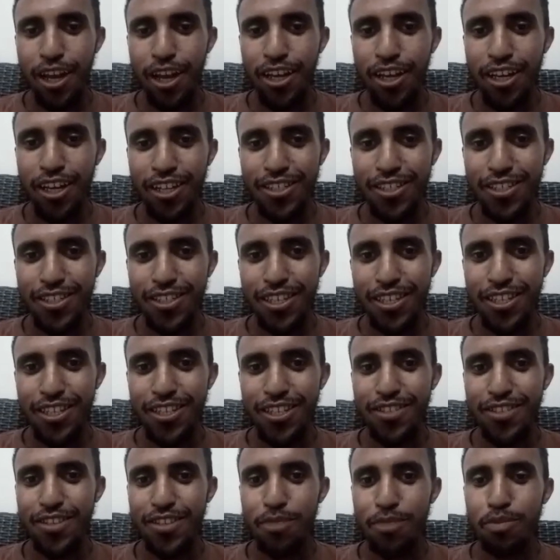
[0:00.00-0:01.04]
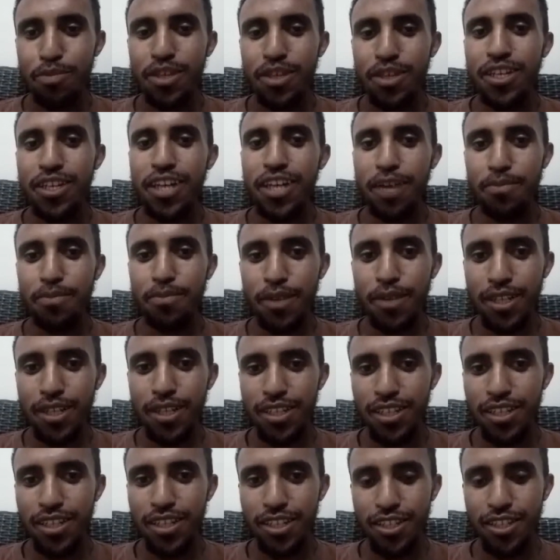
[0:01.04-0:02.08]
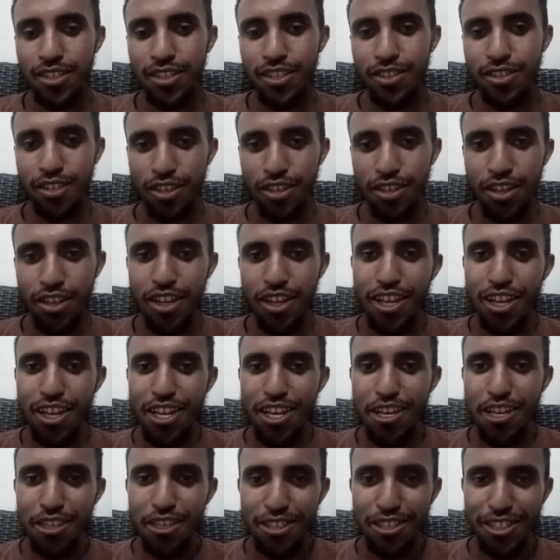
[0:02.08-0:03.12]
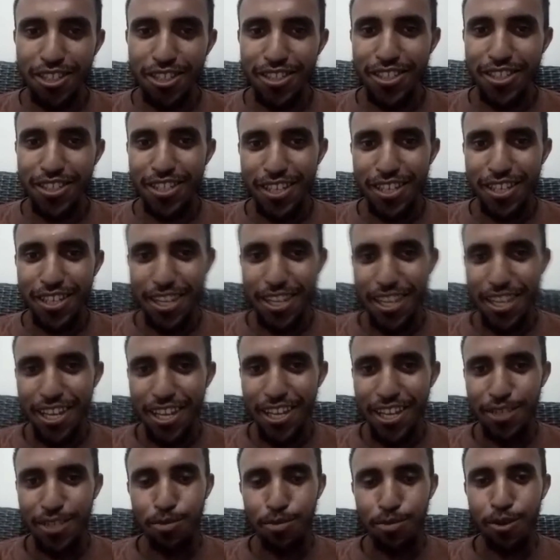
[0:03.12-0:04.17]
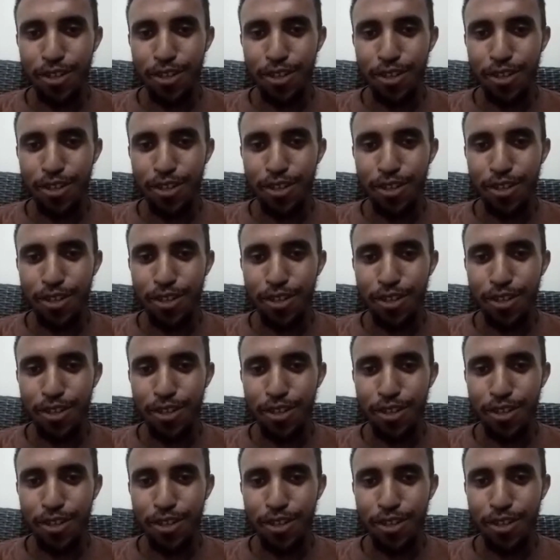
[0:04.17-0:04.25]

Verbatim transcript: can't say it is a big company. It is uh, just a small